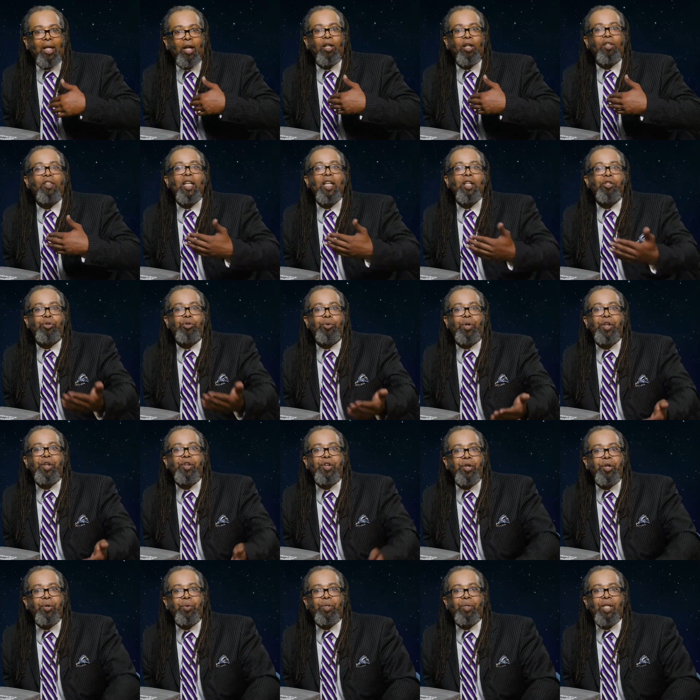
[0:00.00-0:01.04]
There are things you can
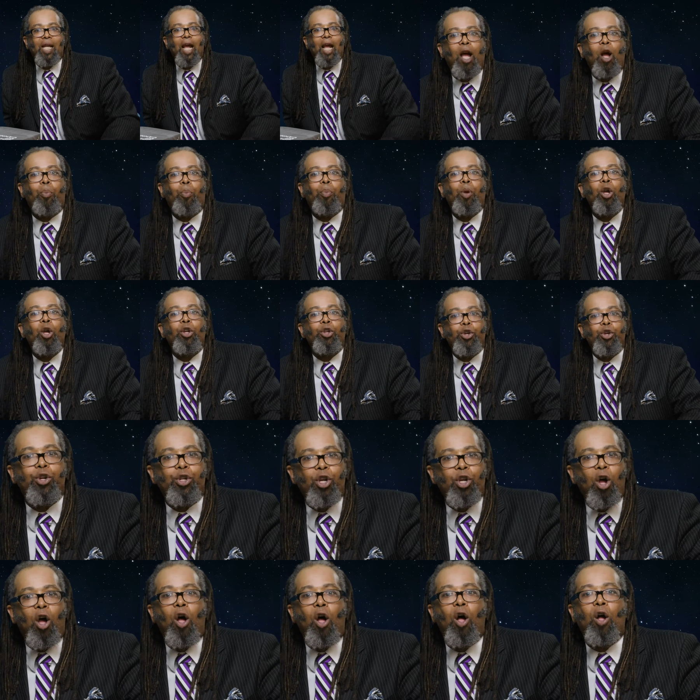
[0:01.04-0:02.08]
do to help your
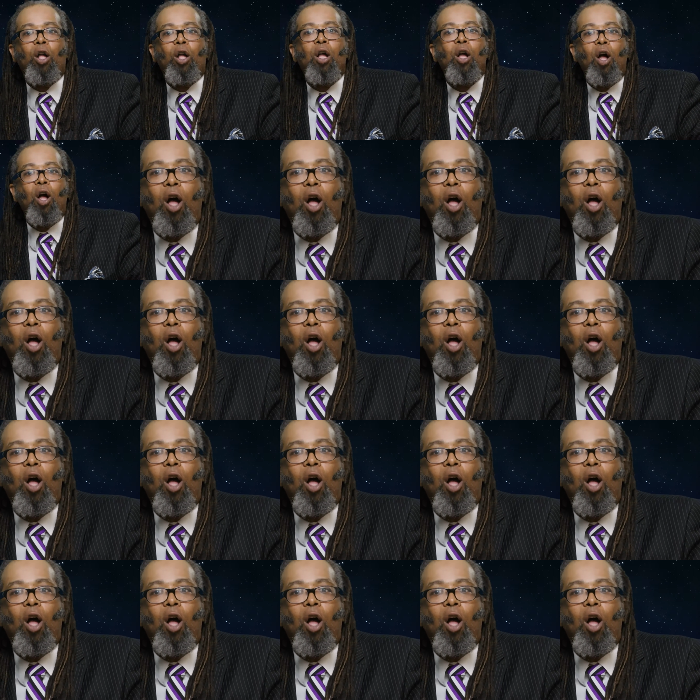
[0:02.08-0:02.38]
dog